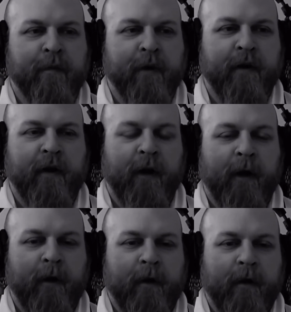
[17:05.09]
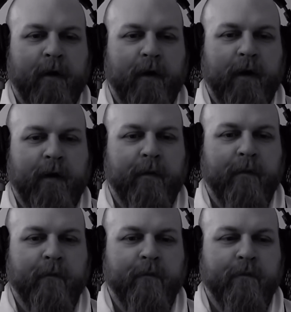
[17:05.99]
But
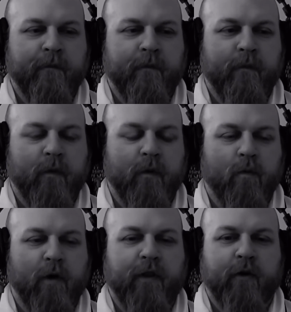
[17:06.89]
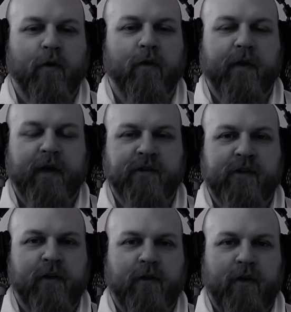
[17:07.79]
one of the cool things
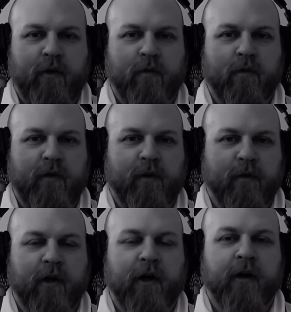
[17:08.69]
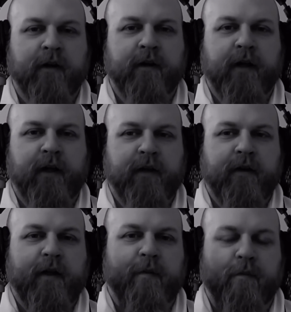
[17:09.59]
you learn
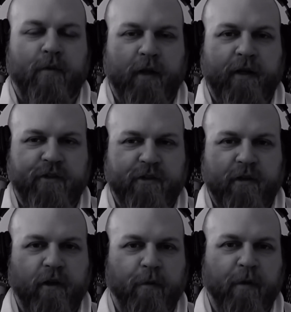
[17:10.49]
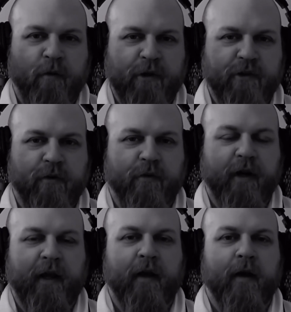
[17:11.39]
in playing just a little bit of Witcher
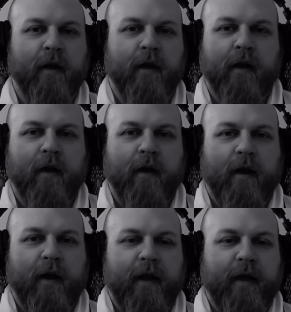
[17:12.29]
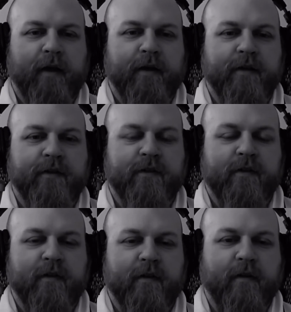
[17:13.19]
3
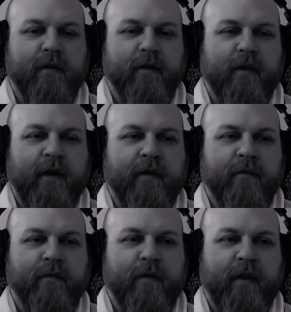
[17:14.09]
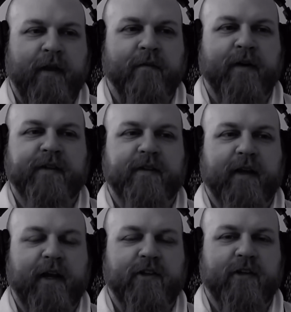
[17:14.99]
is the
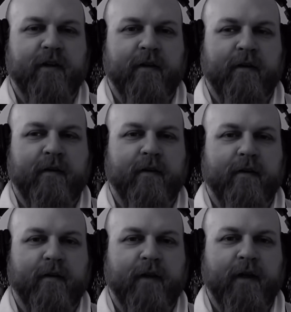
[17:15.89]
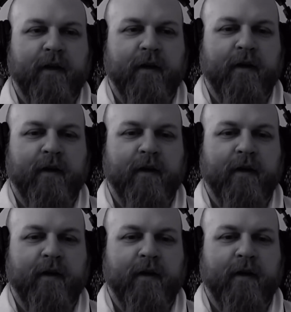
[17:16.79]
investigation, the